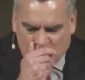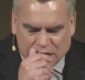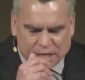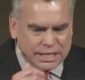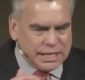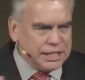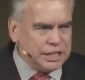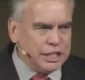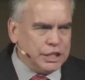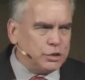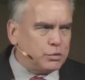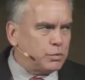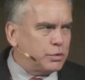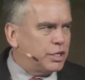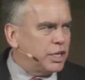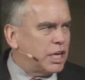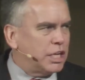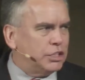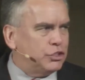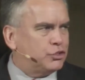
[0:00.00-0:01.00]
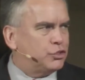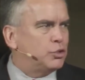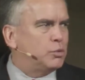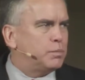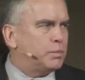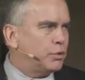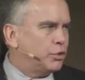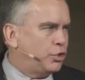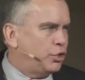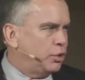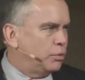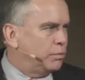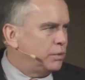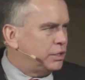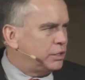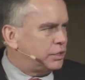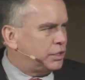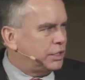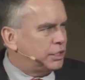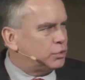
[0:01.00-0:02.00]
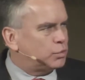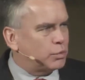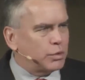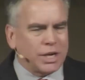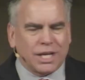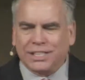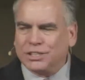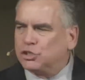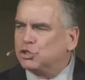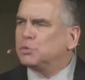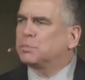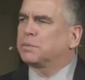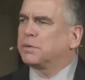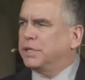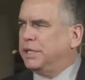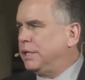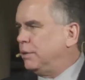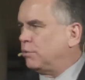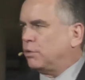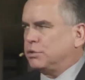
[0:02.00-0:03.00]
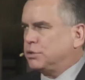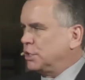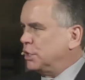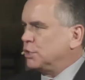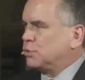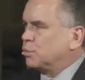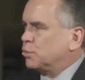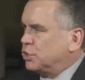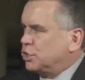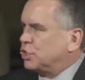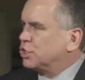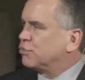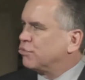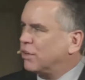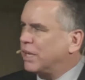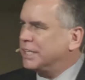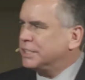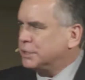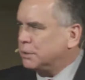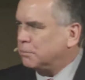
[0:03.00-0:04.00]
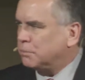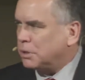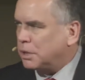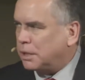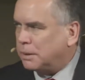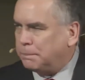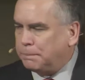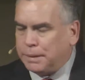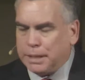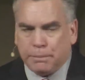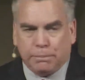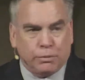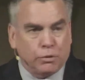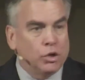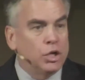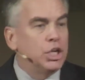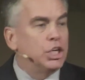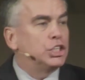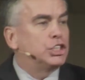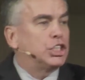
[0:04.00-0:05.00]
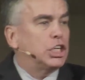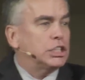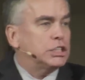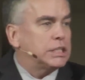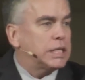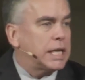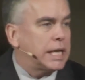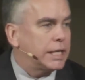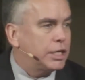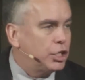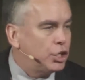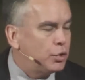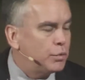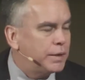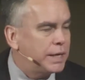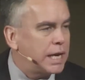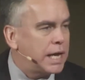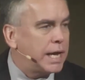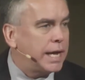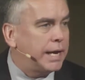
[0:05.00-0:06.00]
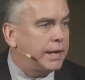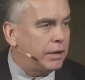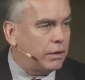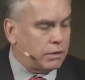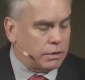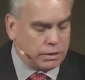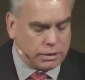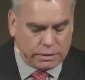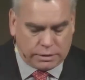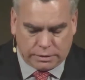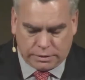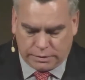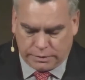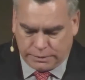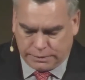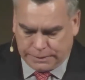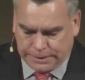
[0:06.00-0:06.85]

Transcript: Again, these were not superhumans, these were not superheroes, these were just flesh and blood people, just like you and I are.